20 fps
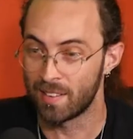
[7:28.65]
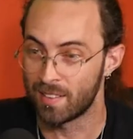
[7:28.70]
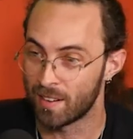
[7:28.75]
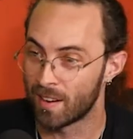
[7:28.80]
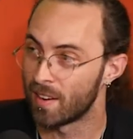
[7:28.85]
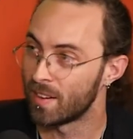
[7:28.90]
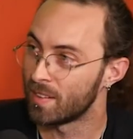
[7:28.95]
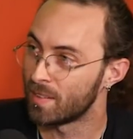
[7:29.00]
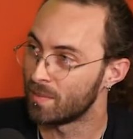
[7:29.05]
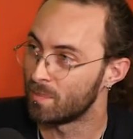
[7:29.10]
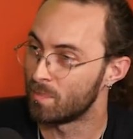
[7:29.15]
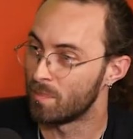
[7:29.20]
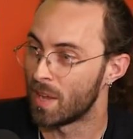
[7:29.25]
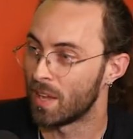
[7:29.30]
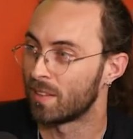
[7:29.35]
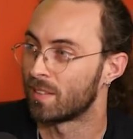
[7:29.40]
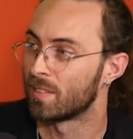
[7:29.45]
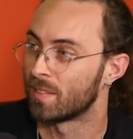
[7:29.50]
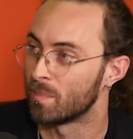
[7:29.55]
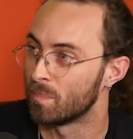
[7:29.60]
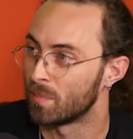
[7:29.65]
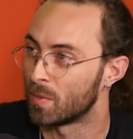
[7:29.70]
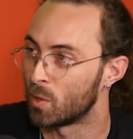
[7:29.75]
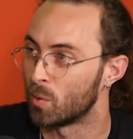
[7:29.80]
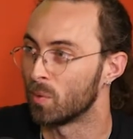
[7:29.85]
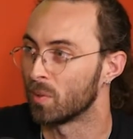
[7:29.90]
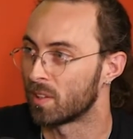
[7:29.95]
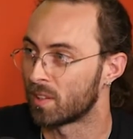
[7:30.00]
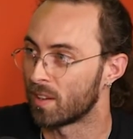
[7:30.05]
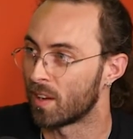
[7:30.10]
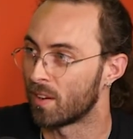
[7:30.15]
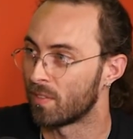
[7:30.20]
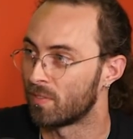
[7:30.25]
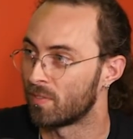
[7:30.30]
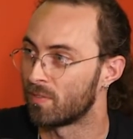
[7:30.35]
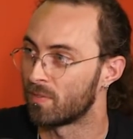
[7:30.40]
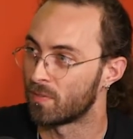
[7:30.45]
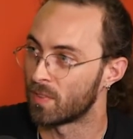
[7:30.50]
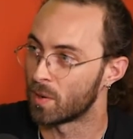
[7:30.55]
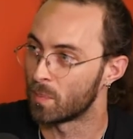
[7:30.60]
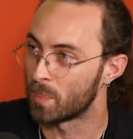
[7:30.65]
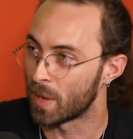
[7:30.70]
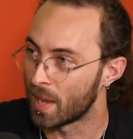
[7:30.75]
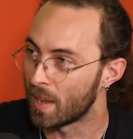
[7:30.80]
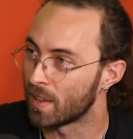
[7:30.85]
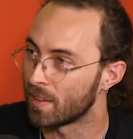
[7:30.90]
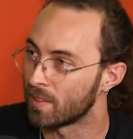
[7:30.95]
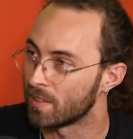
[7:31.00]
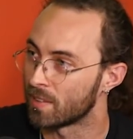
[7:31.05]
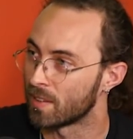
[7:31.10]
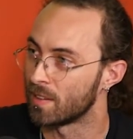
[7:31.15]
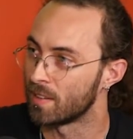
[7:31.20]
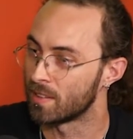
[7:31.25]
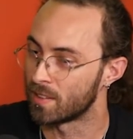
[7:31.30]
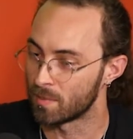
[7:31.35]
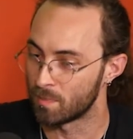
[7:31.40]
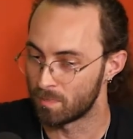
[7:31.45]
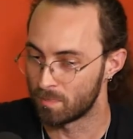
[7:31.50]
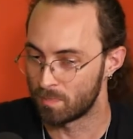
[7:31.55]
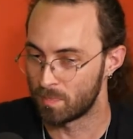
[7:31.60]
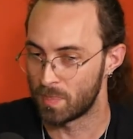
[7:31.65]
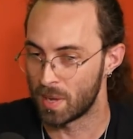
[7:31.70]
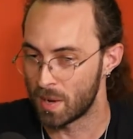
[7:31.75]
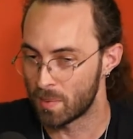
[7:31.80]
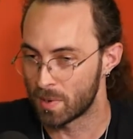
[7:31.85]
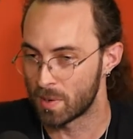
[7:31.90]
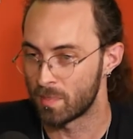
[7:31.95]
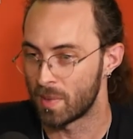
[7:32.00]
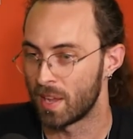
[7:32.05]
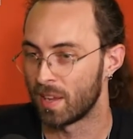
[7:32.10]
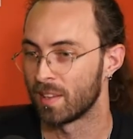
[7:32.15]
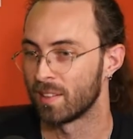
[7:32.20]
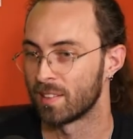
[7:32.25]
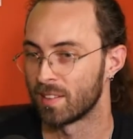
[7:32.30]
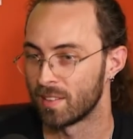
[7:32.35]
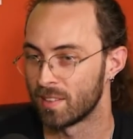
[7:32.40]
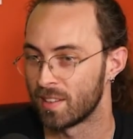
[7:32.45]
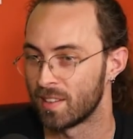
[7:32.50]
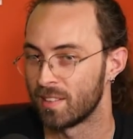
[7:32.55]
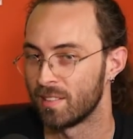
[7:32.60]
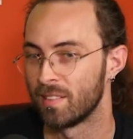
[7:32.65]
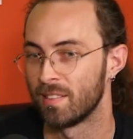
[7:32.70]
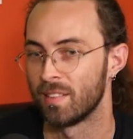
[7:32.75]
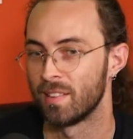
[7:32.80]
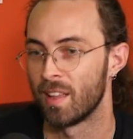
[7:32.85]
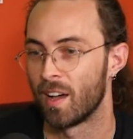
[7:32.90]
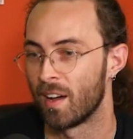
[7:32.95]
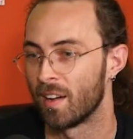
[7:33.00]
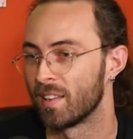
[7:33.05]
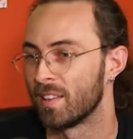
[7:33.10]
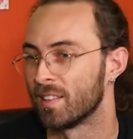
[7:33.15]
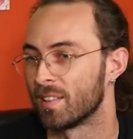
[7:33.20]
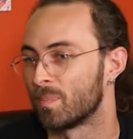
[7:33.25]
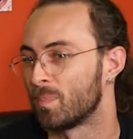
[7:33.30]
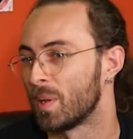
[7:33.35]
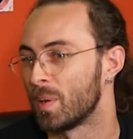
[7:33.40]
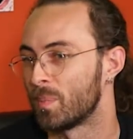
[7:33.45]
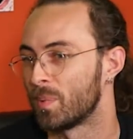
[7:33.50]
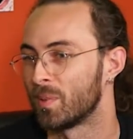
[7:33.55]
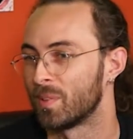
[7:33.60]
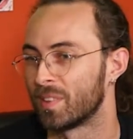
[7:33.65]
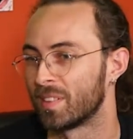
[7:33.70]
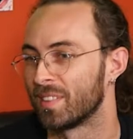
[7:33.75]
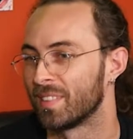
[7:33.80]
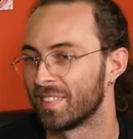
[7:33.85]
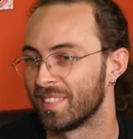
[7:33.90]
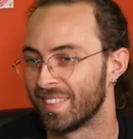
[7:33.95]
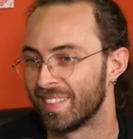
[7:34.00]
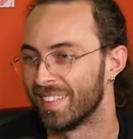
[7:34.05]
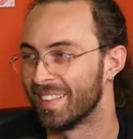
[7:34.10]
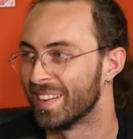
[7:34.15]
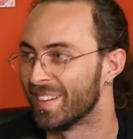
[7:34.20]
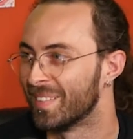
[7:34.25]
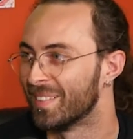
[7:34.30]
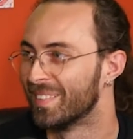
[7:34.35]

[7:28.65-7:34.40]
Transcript: trying to make some cool stuff for bands and to be able to make it so that audience people you know